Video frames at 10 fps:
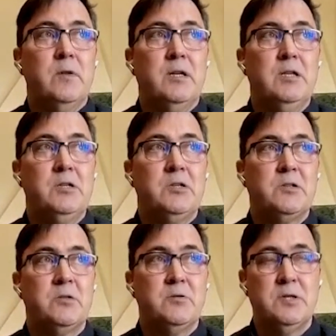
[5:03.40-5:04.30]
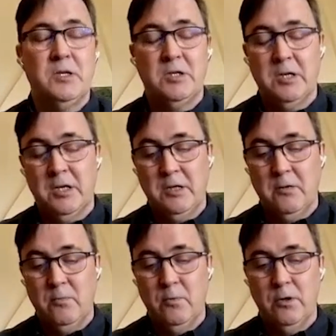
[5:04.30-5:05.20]
And each associate
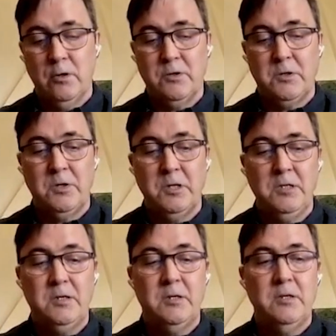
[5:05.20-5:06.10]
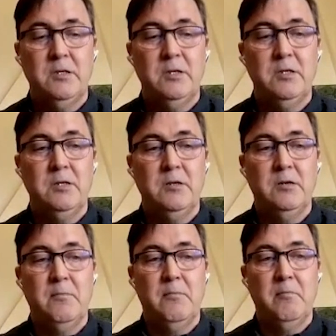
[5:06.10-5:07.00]
chain will treat the
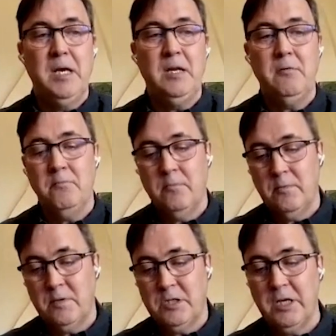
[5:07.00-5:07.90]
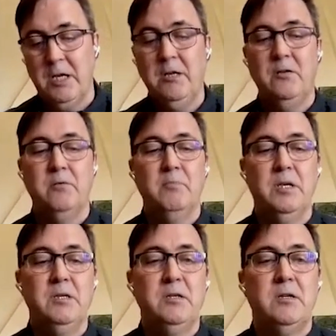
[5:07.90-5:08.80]
main chain, the
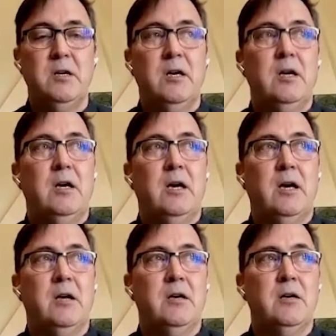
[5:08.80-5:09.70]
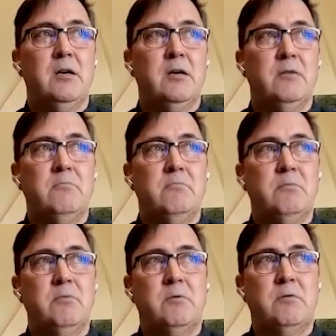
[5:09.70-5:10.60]
mint,
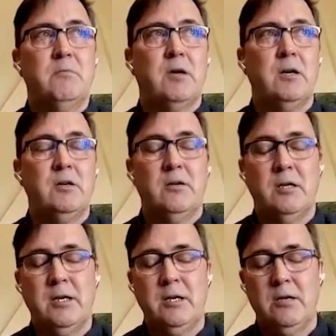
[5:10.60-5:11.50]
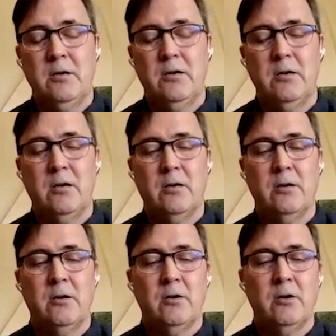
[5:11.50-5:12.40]
kind of like
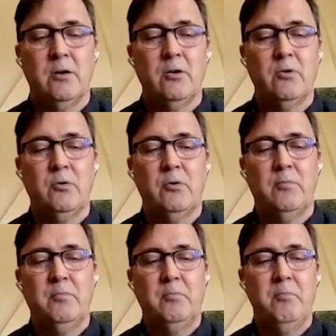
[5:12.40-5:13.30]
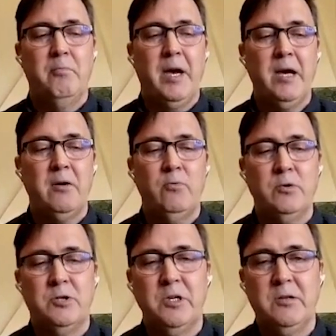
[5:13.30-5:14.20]
a local bank
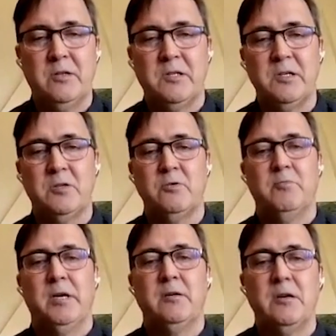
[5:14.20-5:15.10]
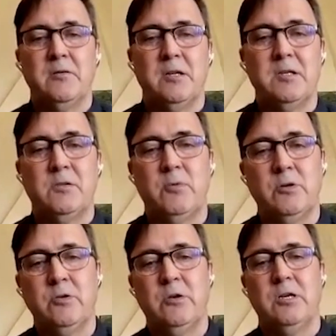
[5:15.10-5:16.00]
would treat the central bank. That's
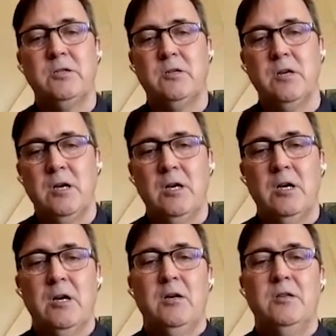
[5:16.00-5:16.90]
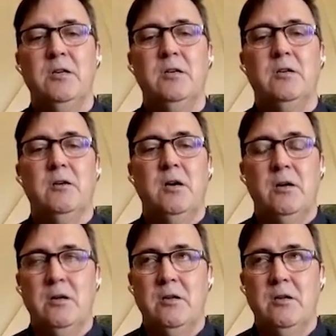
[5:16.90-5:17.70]
where you get the